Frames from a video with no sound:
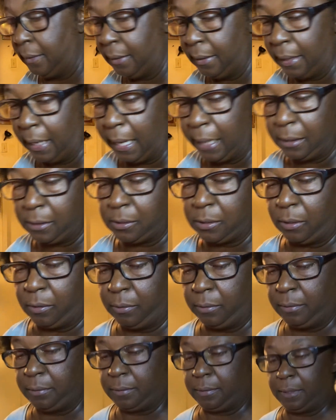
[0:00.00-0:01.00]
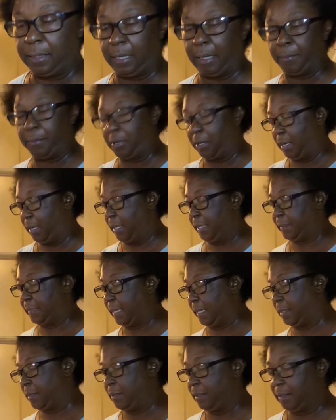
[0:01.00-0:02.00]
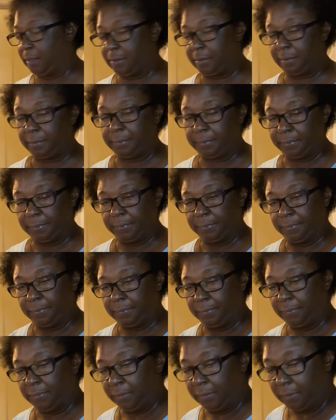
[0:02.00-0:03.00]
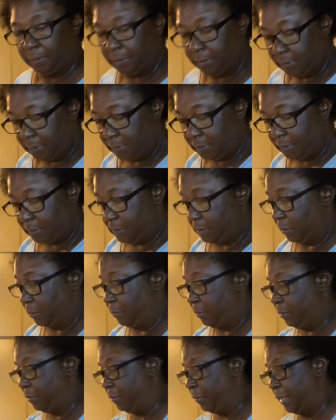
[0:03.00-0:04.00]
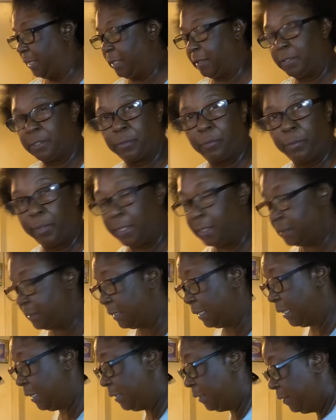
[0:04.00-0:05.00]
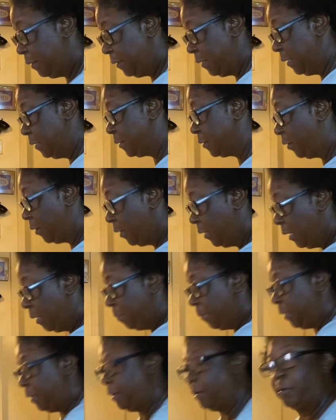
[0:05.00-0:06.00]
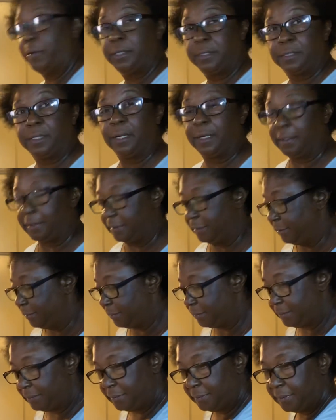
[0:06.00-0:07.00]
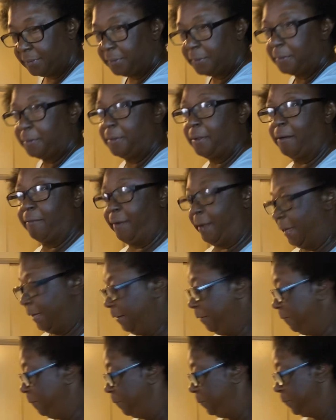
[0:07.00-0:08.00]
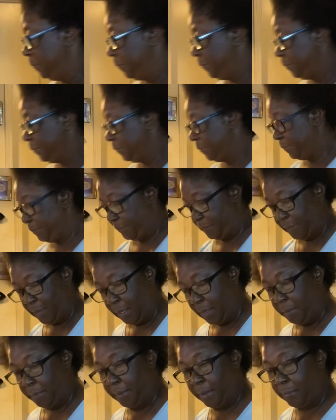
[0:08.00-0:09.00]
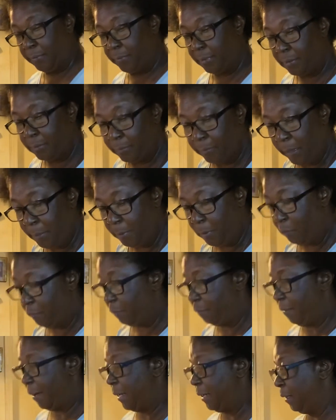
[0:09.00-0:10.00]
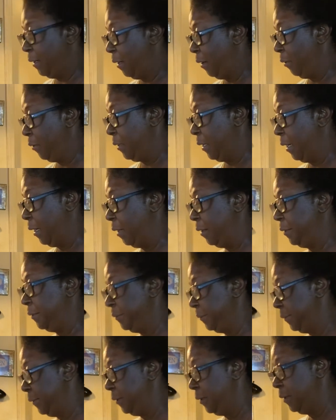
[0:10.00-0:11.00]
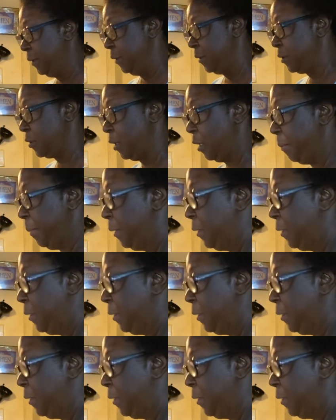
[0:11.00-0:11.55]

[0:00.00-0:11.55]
like so, and I'm gonna let that cook. So when it's done, it's gonna let me know it's done. All right? But we're moving right along, y'all. So let me